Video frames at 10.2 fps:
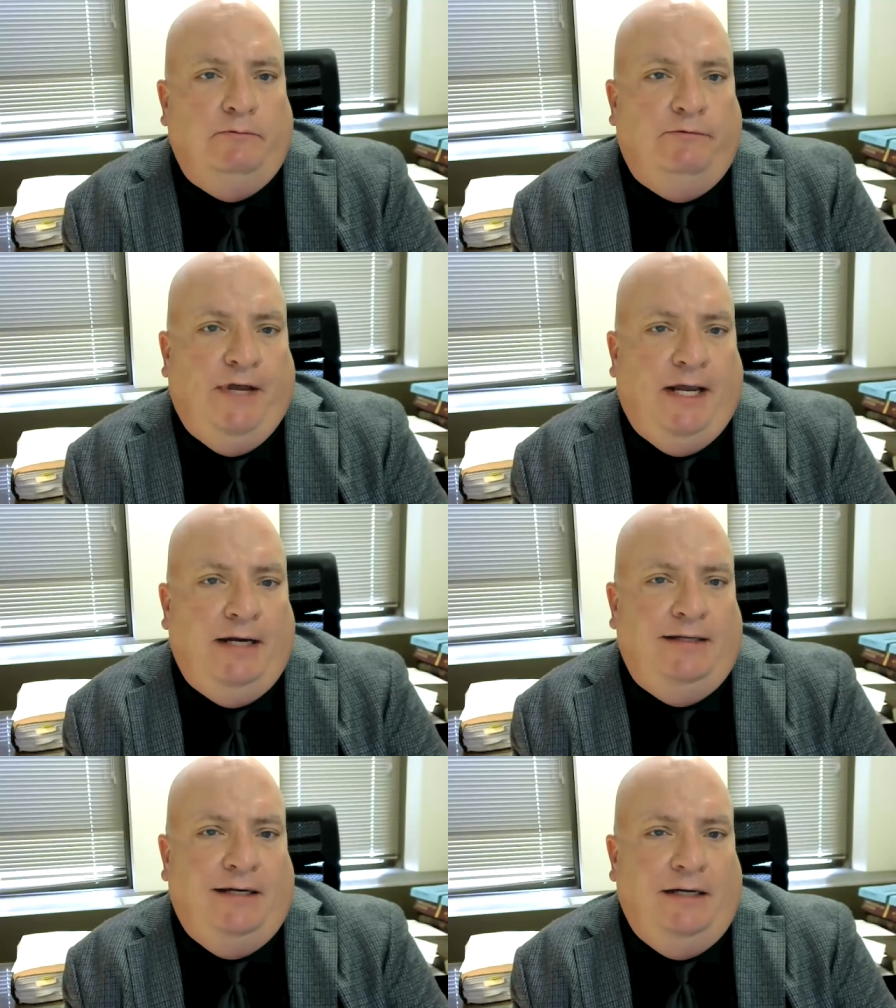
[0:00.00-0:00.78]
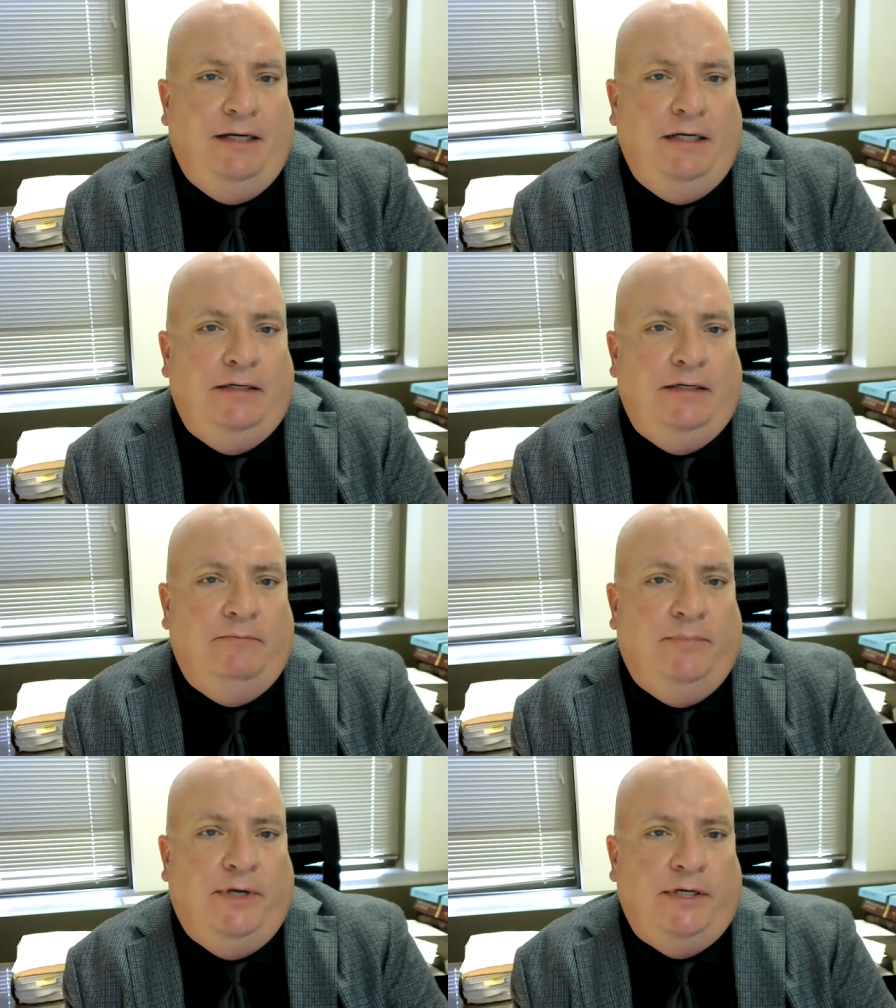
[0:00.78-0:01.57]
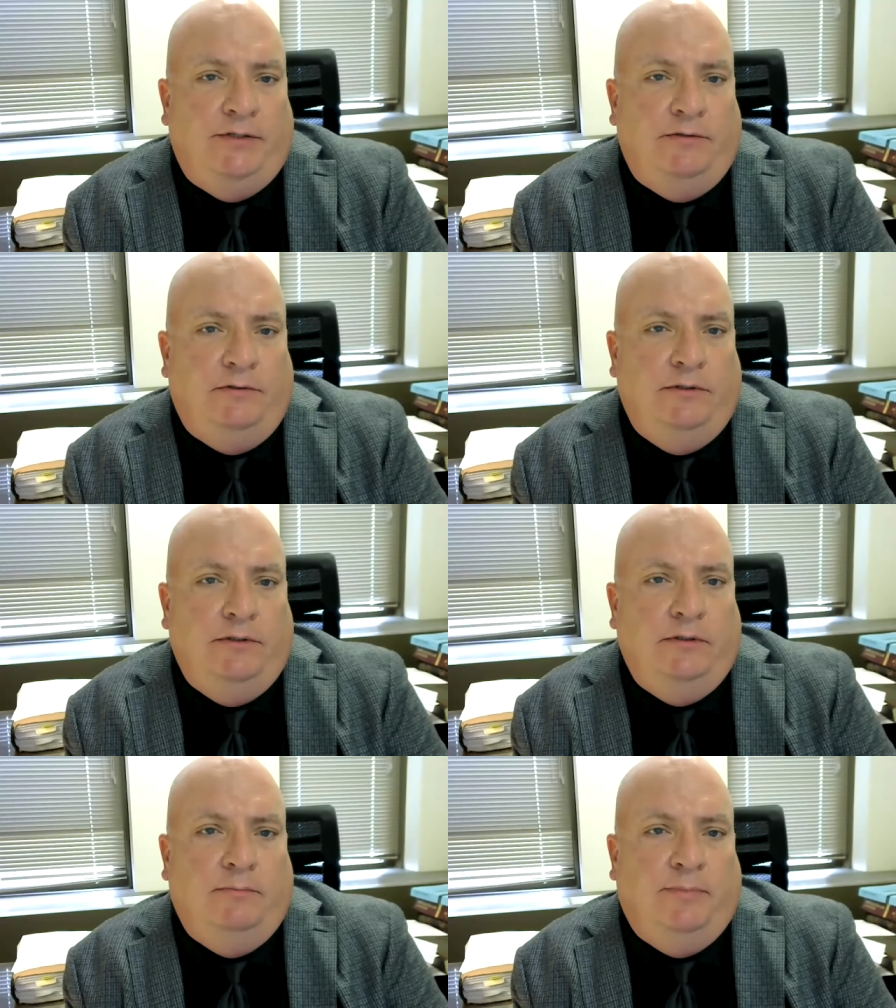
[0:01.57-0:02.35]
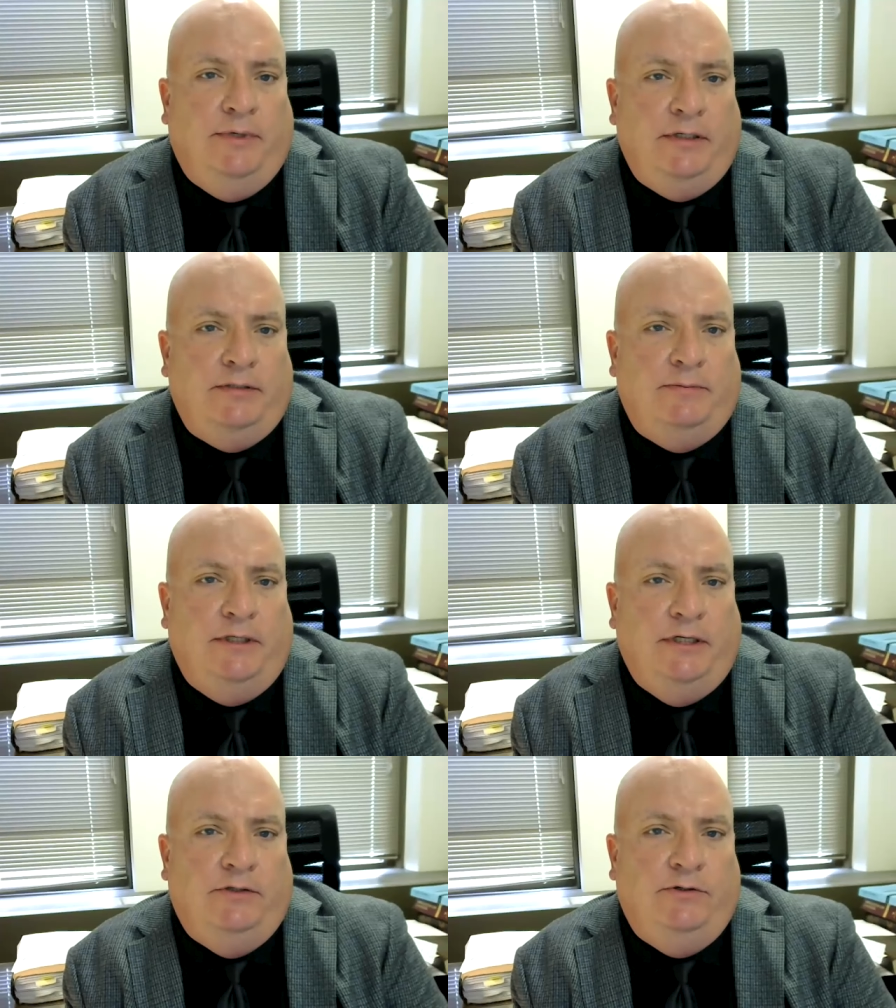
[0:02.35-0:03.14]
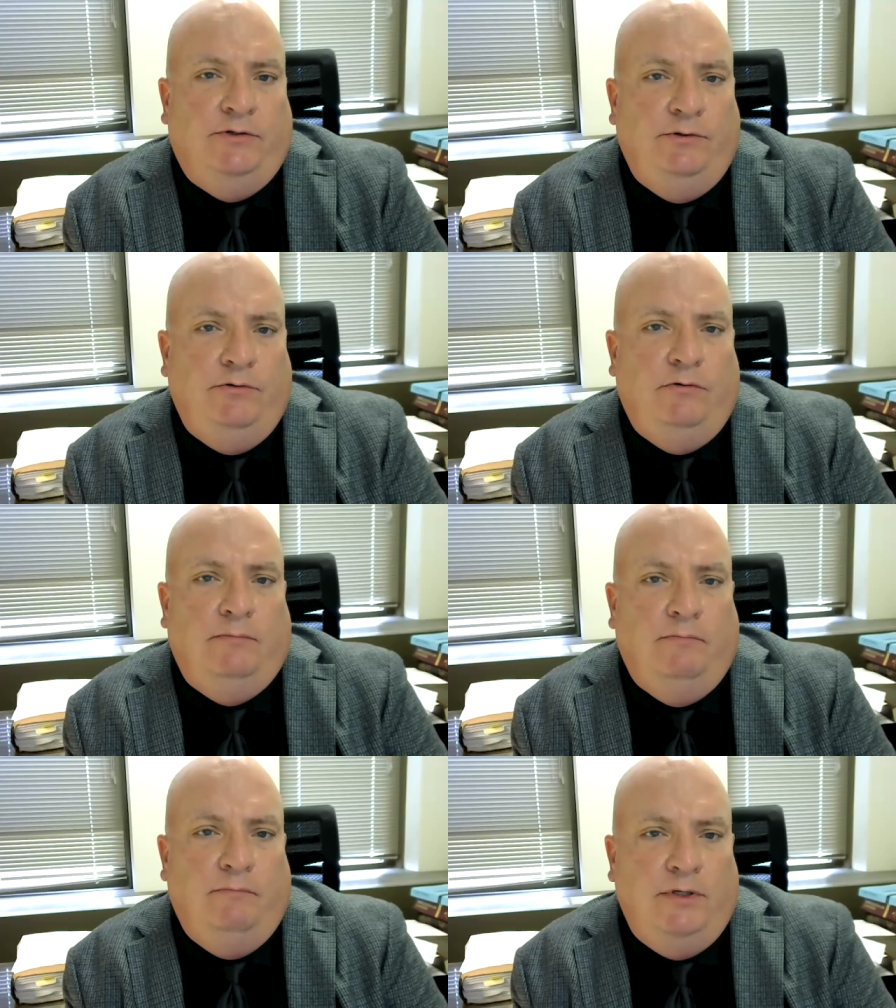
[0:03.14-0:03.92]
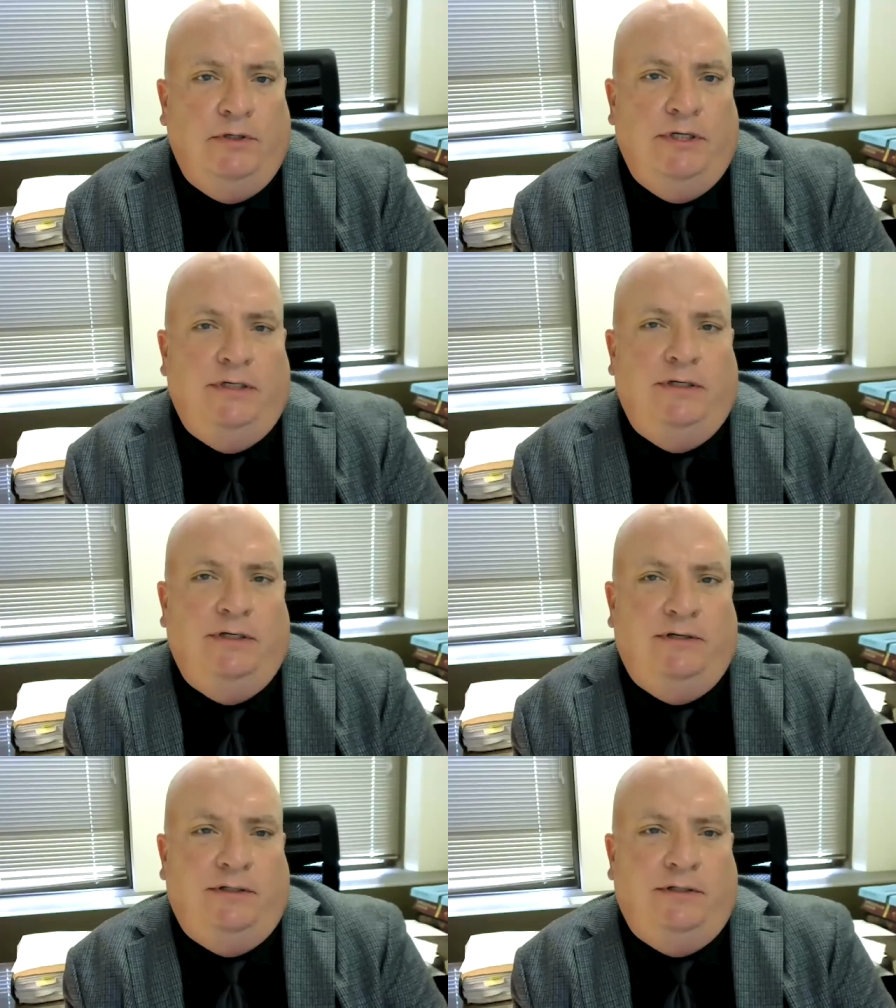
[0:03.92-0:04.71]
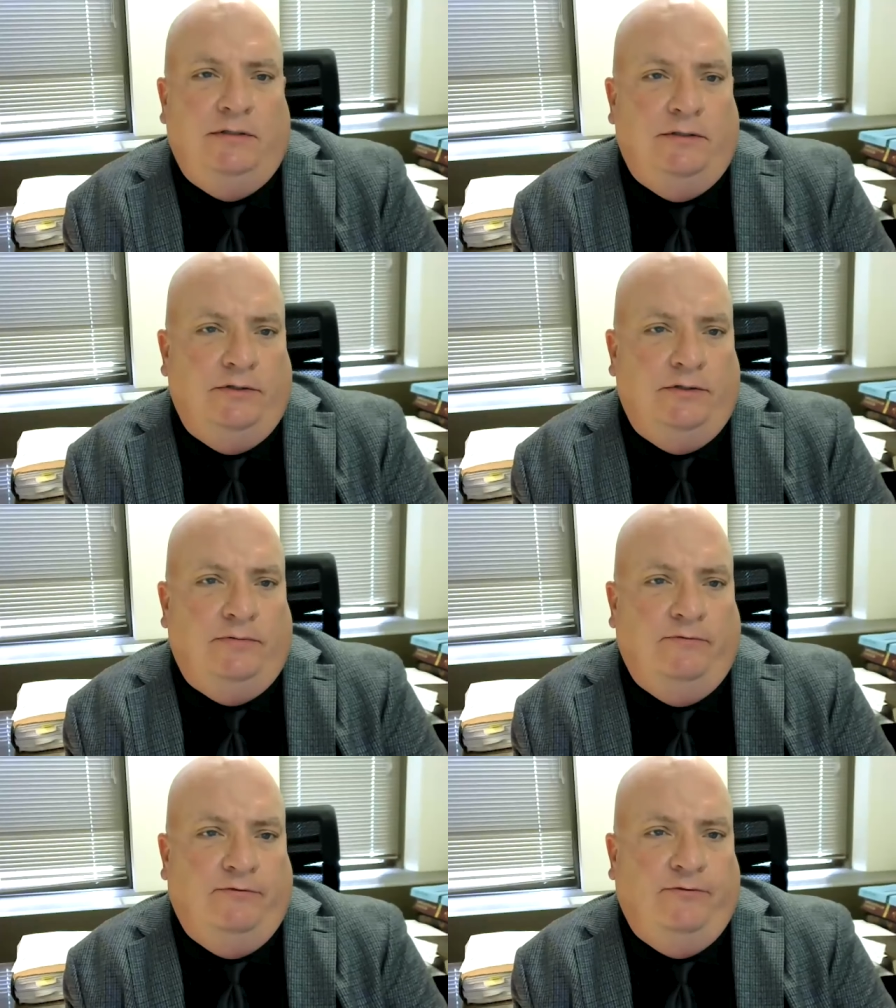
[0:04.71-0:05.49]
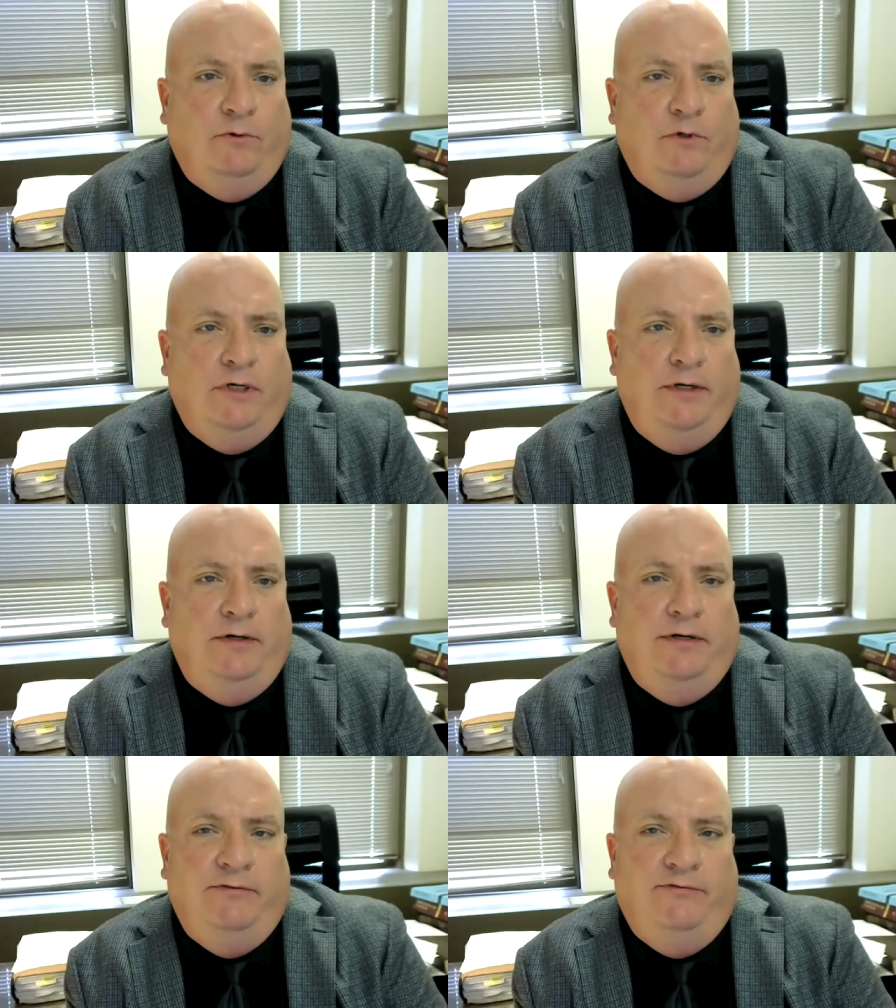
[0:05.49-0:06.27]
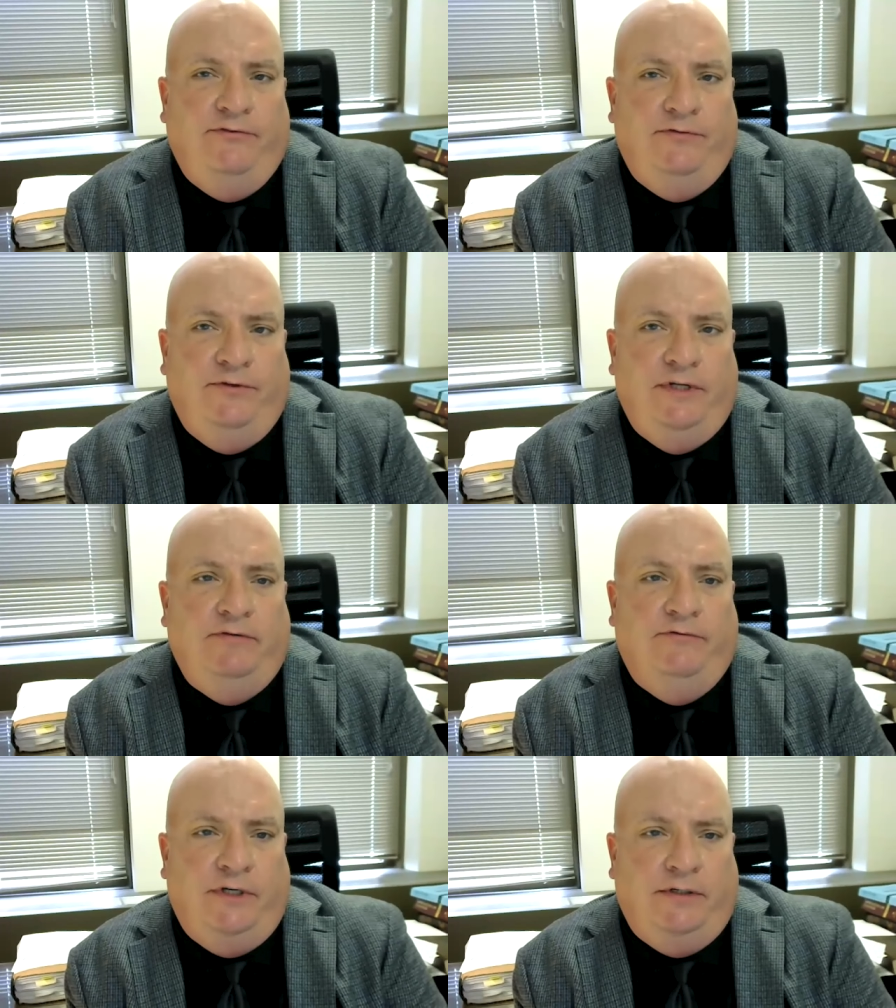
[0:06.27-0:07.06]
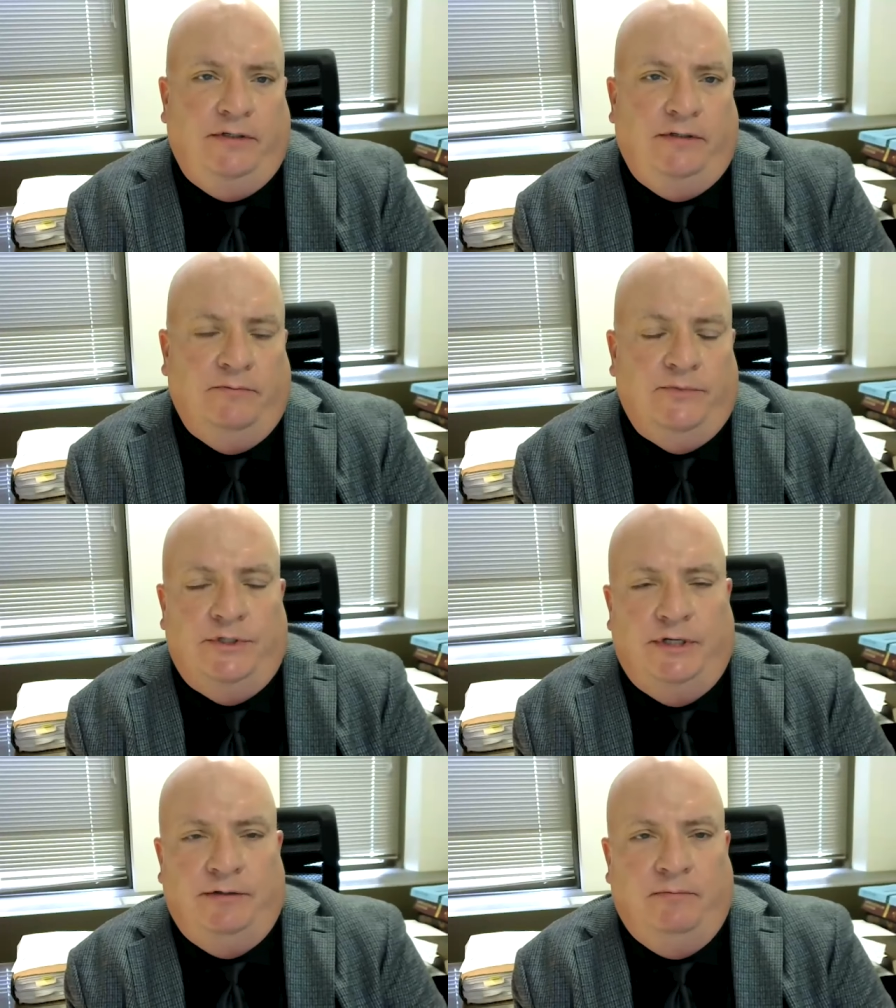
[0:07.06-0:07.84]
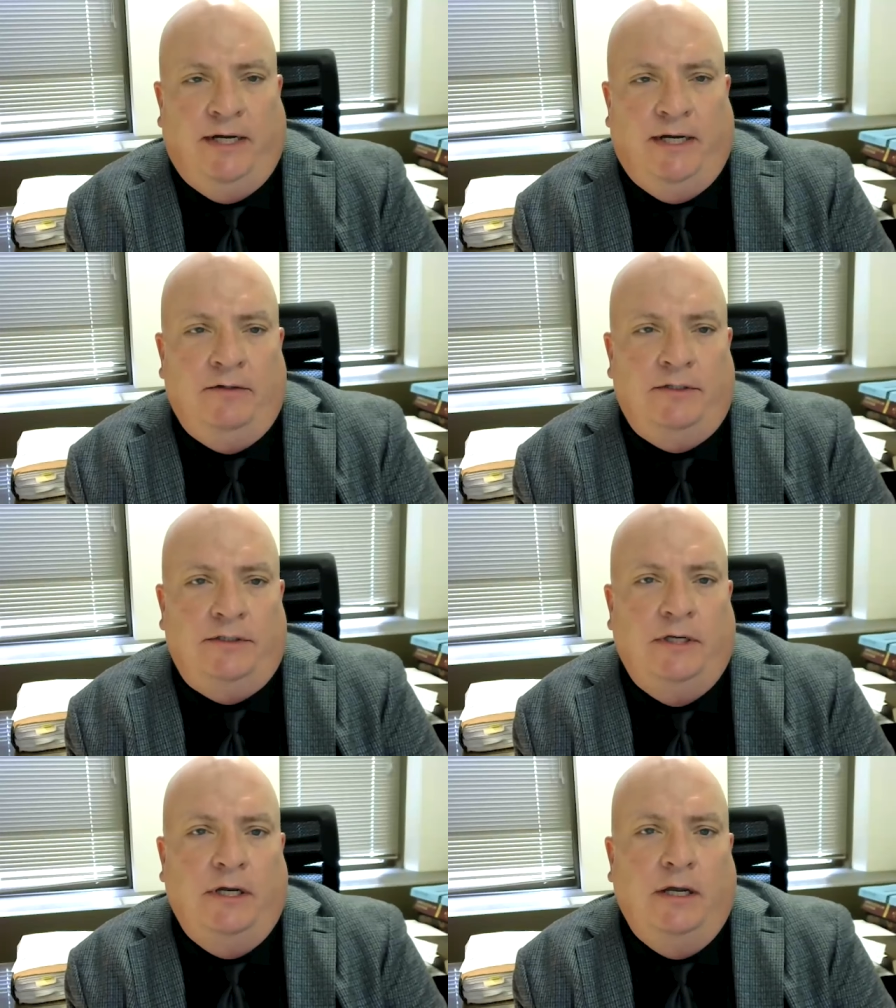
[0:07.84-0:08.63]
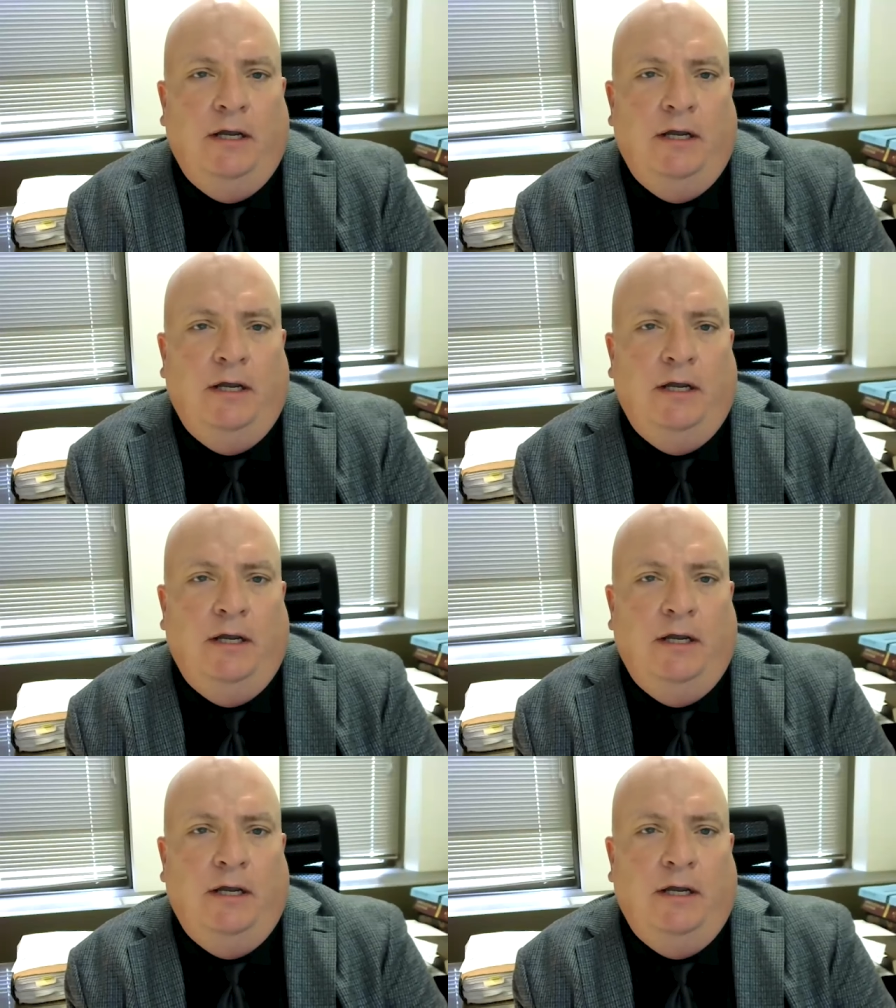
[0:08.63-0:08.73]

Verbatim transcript: fact that he embezzled approximately $2 million from 450 victims thereabouts